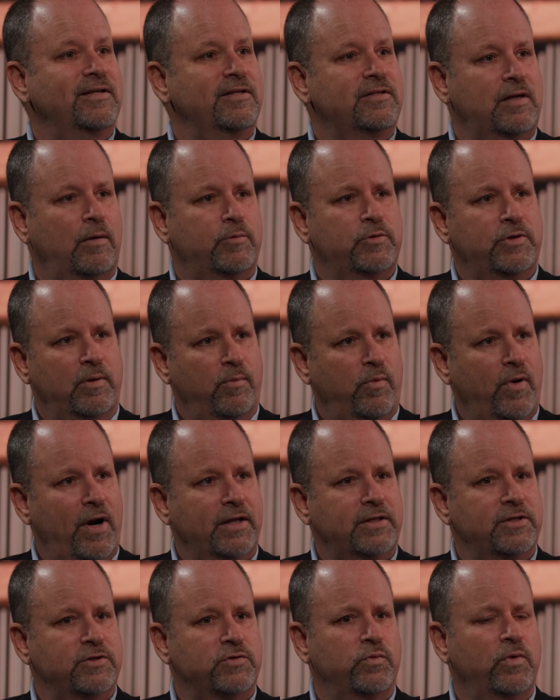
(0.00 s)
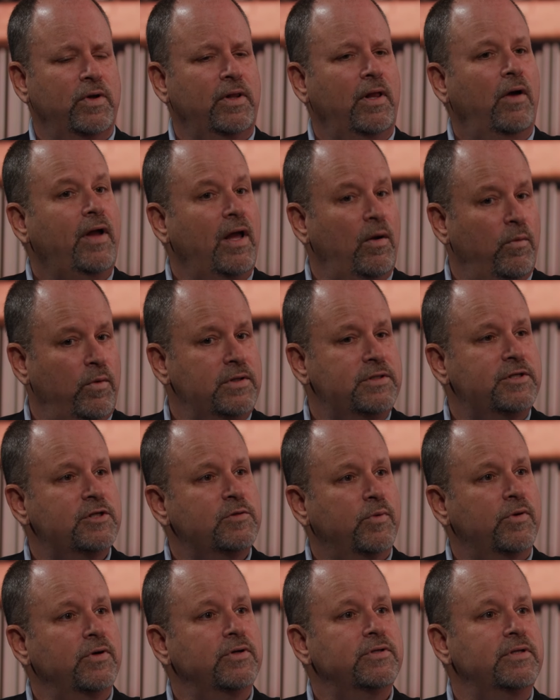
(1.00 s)
It's an opportunity to practice really. Okay, what does
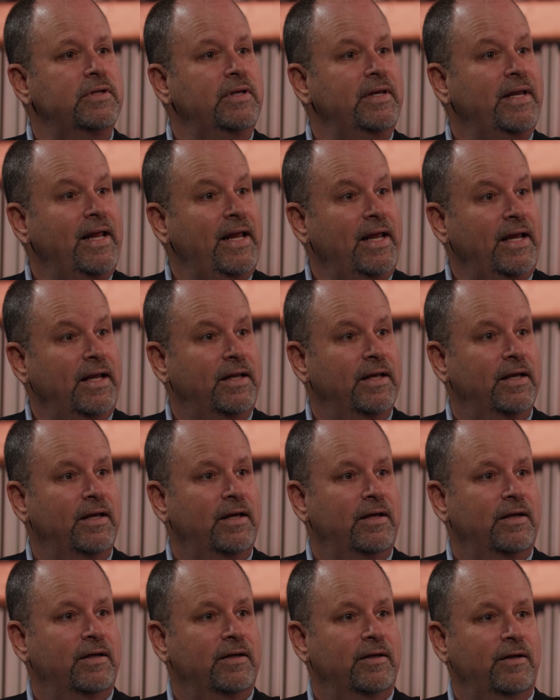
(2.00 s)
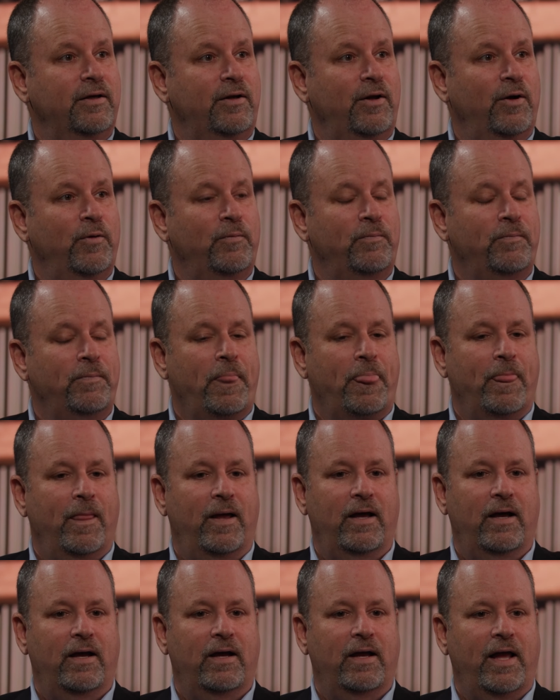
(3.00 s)
this person need? You know,
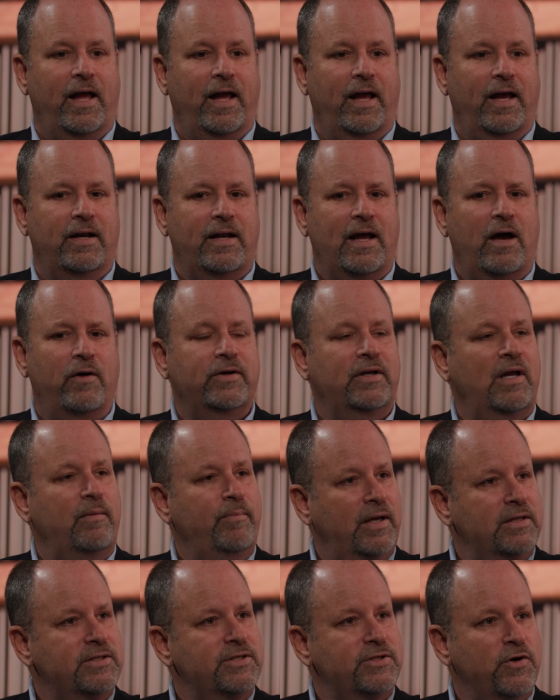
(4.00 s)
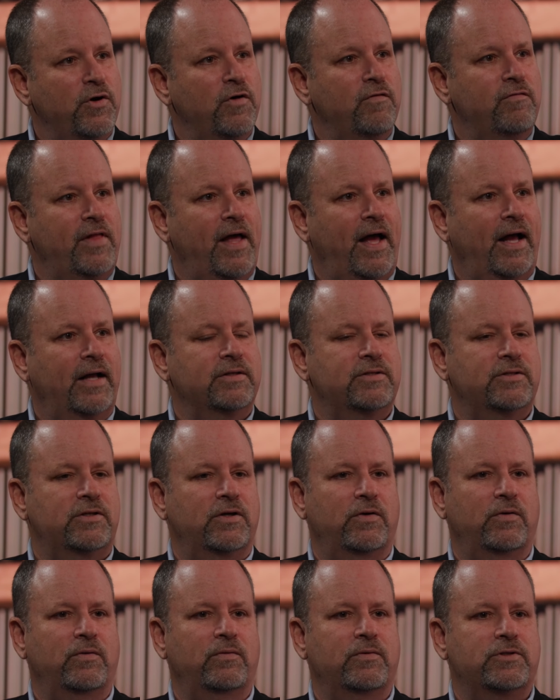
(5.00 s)
and how can I best serve that?
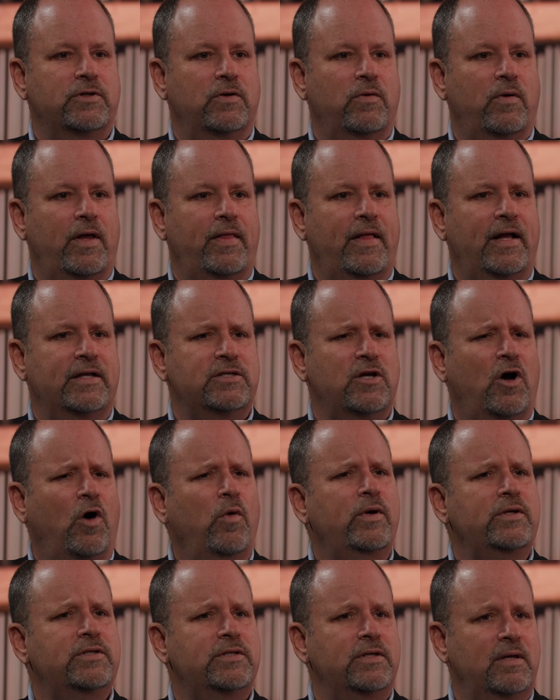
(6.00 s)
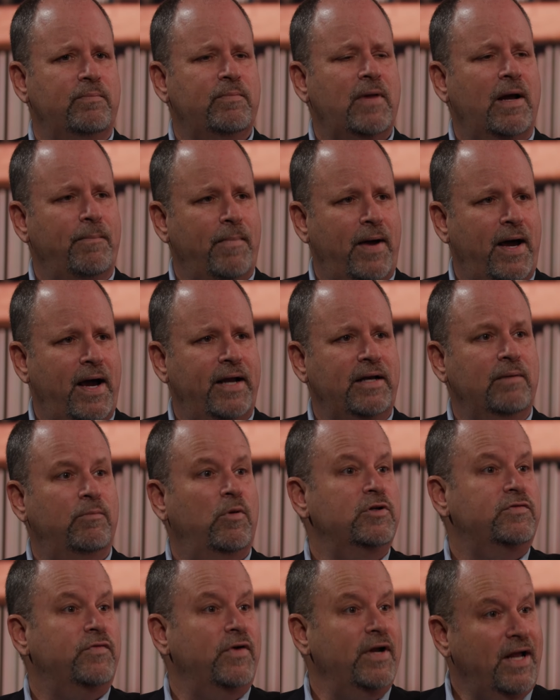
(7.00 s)
So that's always in my mind. I'm
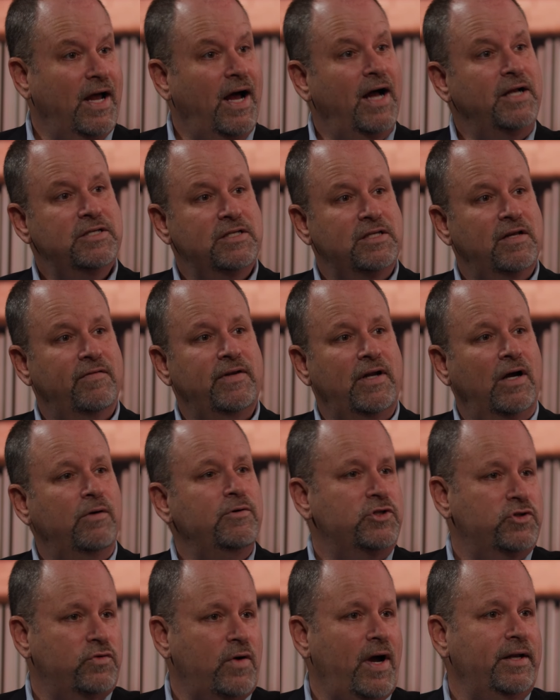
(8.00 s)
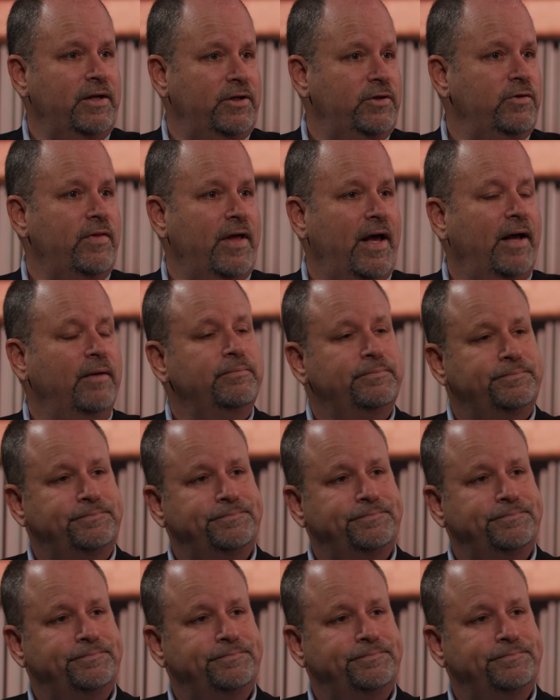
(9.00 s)
always very conscious of it. And I always try to do that.